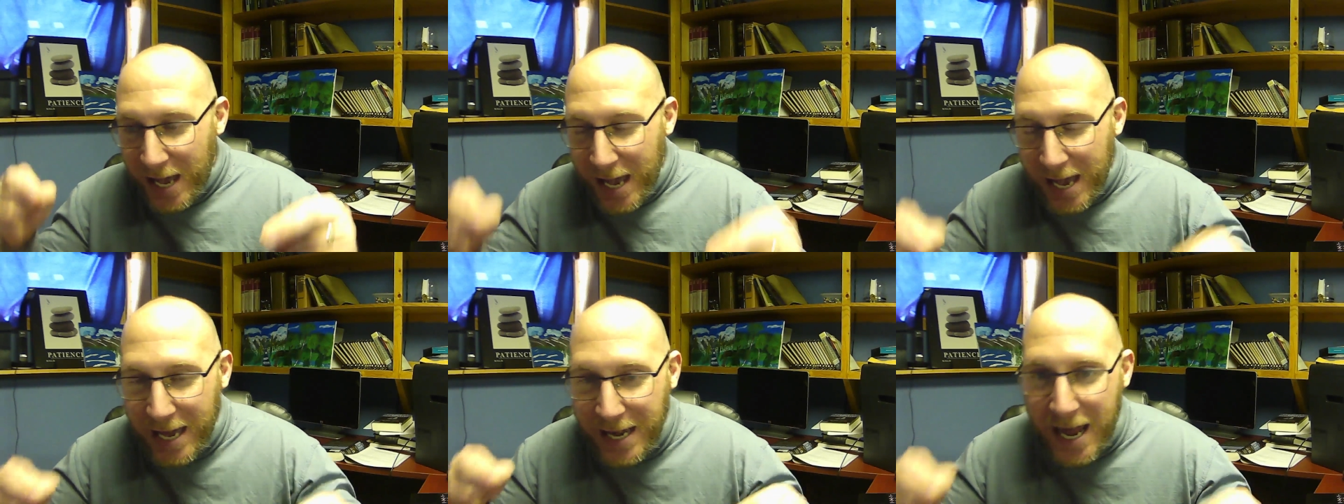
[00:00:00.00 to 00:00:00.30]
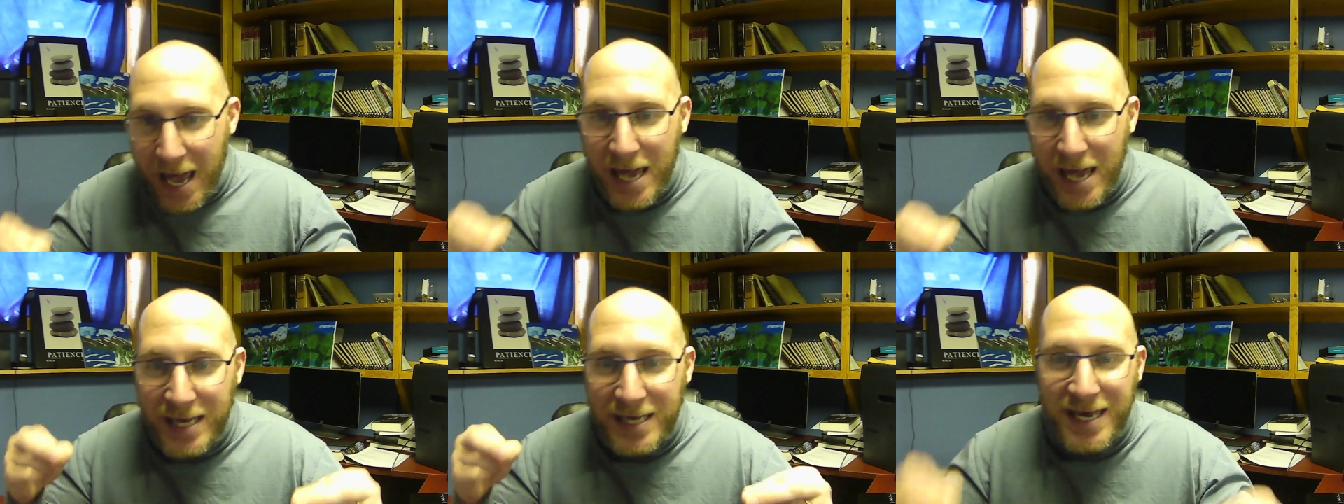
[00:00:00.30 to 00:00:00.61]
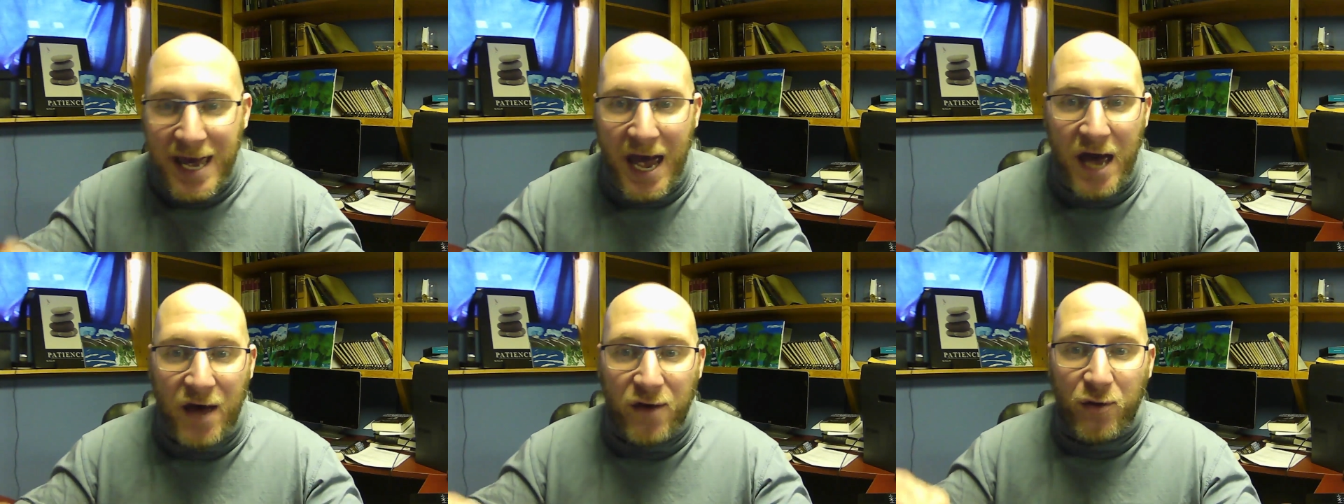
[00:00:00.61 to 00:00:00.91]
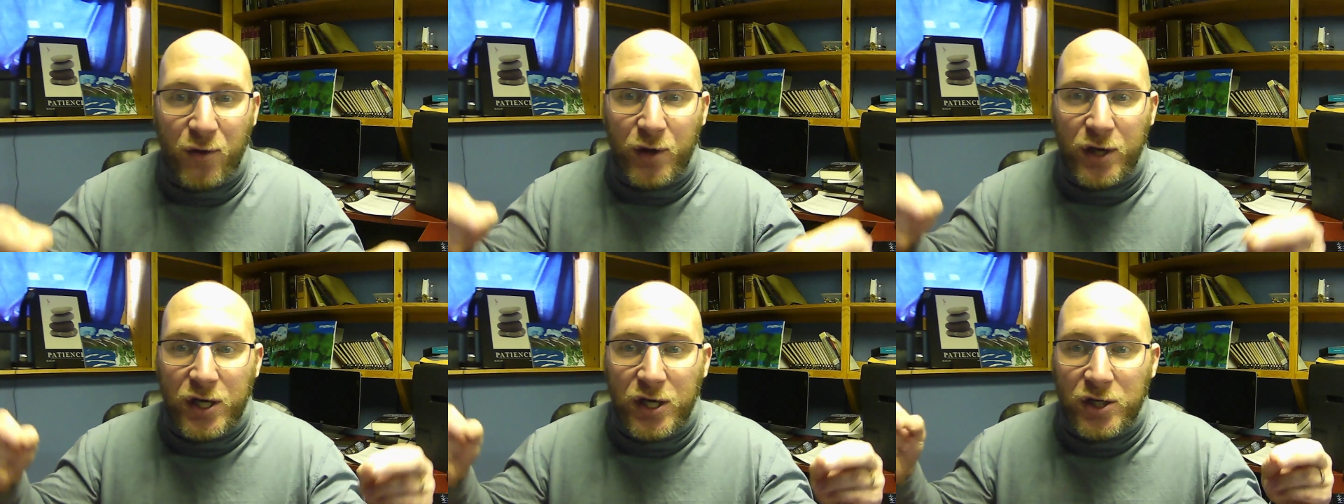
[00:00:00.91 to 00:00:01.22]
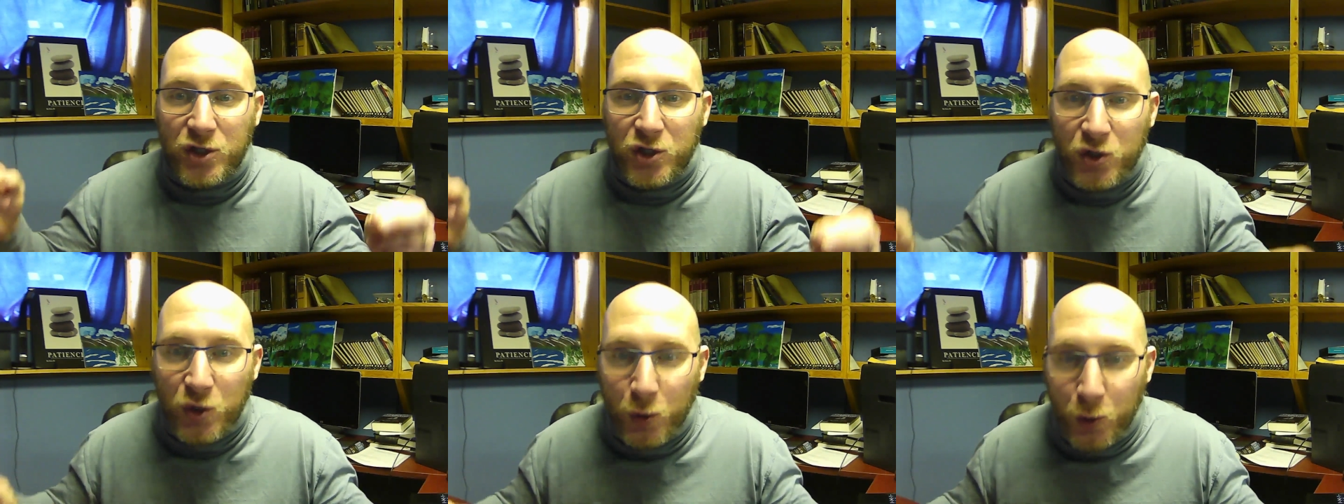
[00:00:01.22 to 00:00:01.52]
in a Catholic
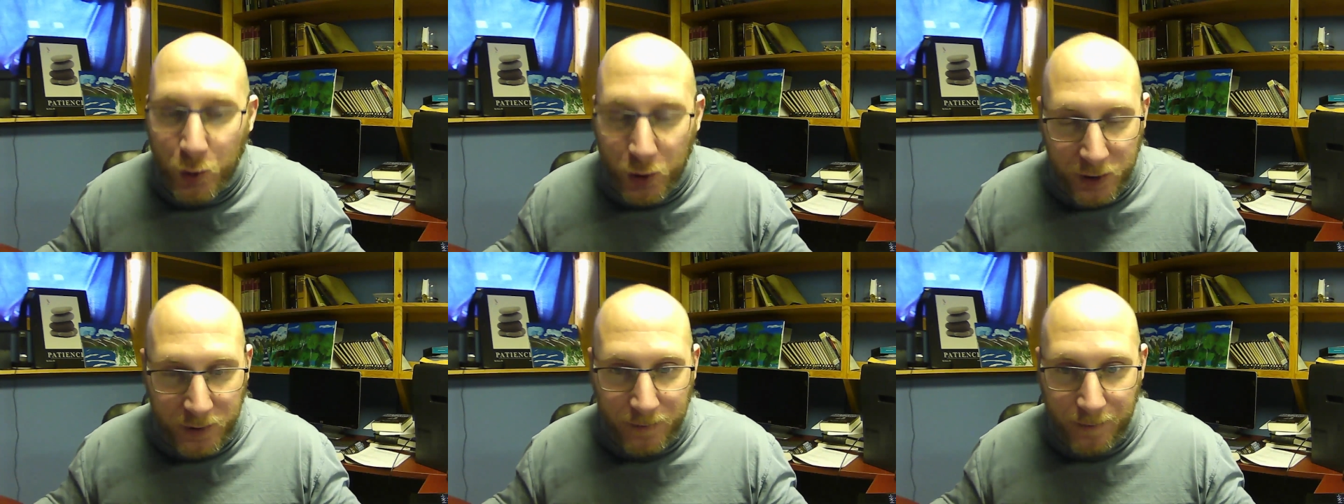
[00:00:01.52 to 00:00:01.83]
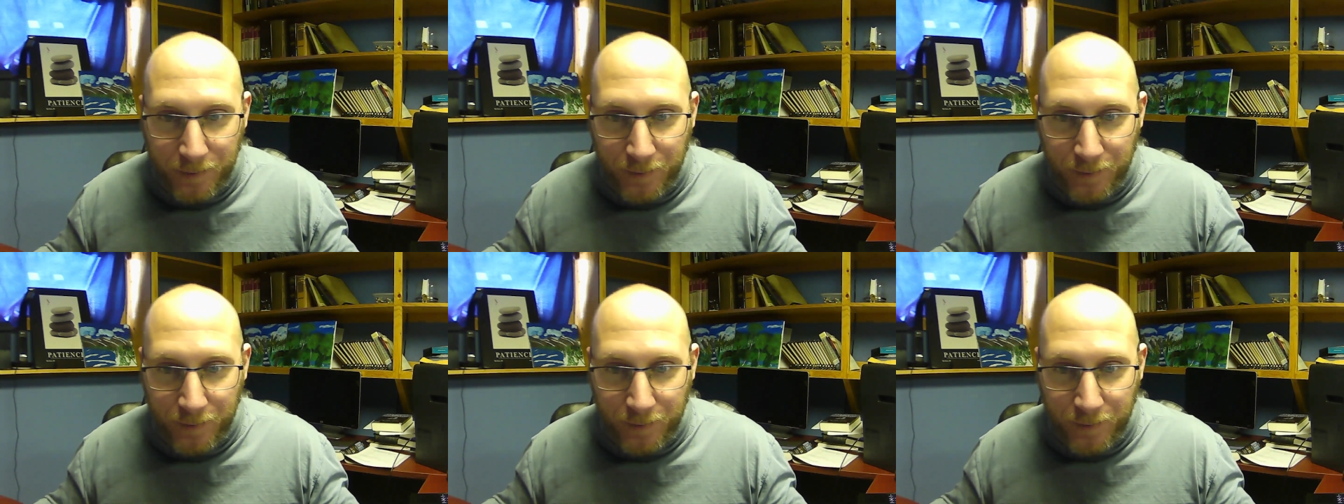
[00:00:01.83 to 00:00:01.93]
school.